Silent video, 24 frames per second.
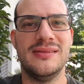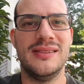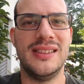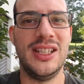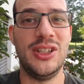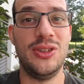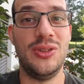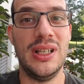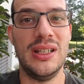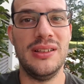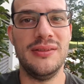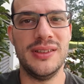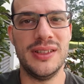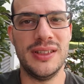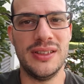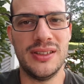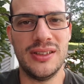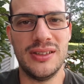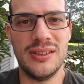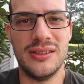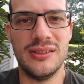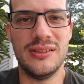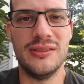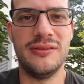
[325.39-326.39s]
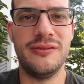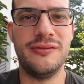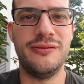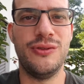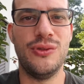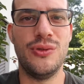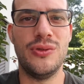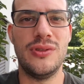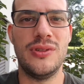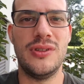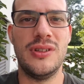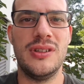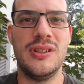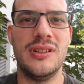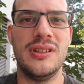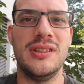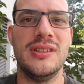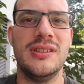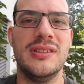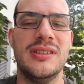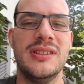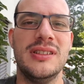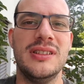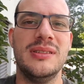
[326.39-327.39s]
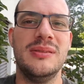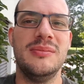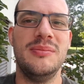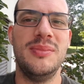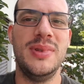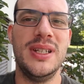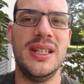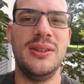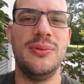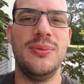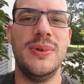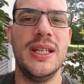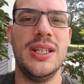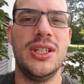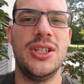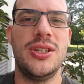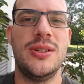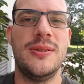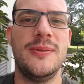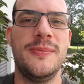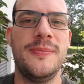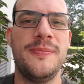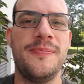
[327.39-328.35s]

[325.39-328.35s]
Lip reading: irrelevant for being rich.